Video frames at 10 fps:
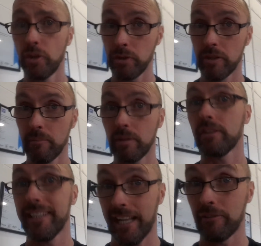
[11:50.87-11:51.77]
Know your
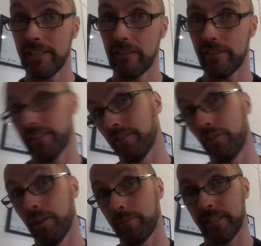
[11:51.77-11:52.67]
number, calorie deficit,
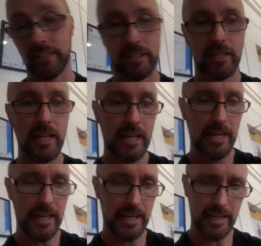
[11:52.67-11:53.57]
that's all I'm saying.
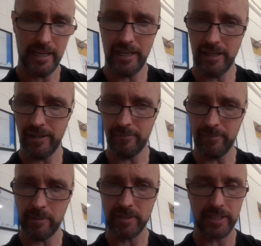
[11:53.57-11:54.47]

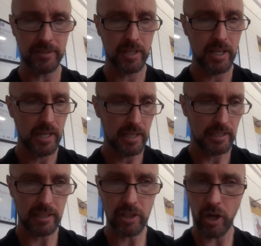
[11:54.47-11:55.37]
Let me see,
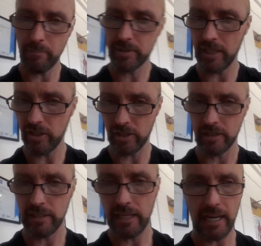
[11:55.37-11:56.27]
little
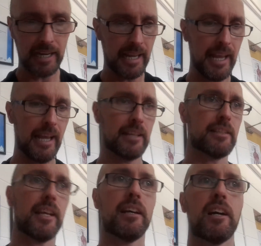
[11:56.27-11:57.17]
competition I
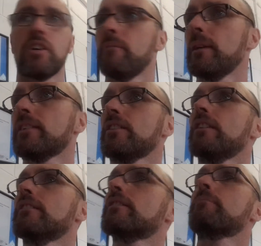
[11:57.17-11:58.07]
had. Yeah, I got my
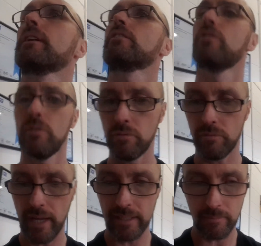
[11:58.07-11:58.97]
son to pick two
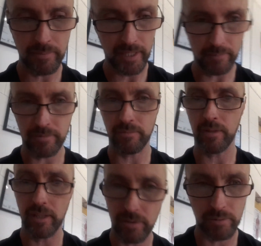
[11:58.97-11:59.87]
random names.
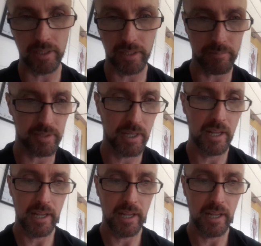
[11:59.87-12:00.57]
What do I do with the names?